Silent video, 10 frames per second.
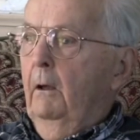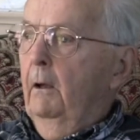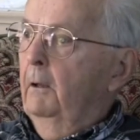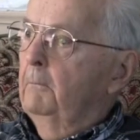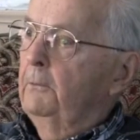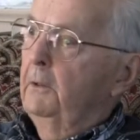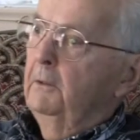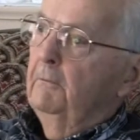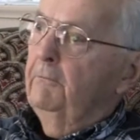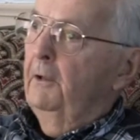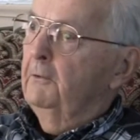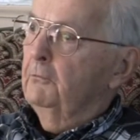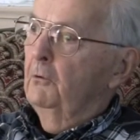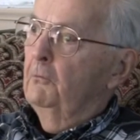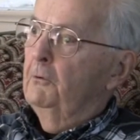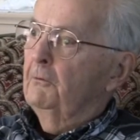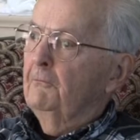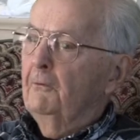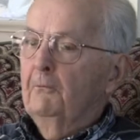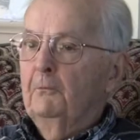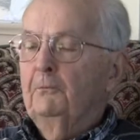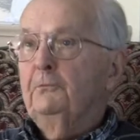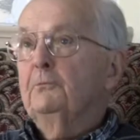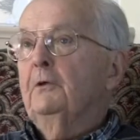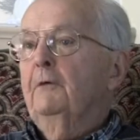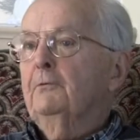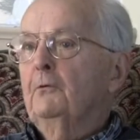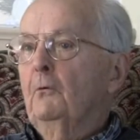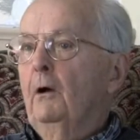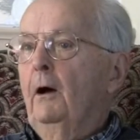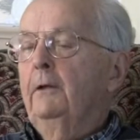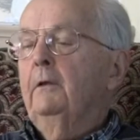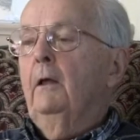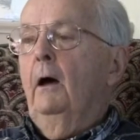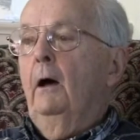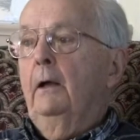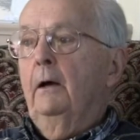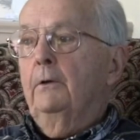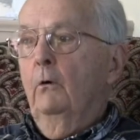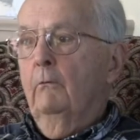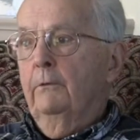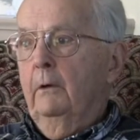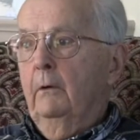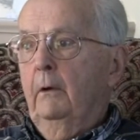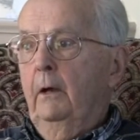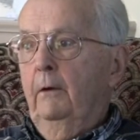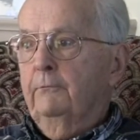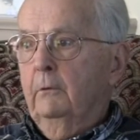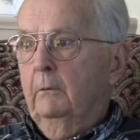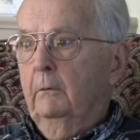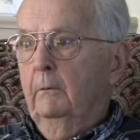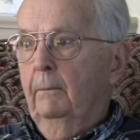And being in the flight crew, we were, this was after the, I did, I got over there after,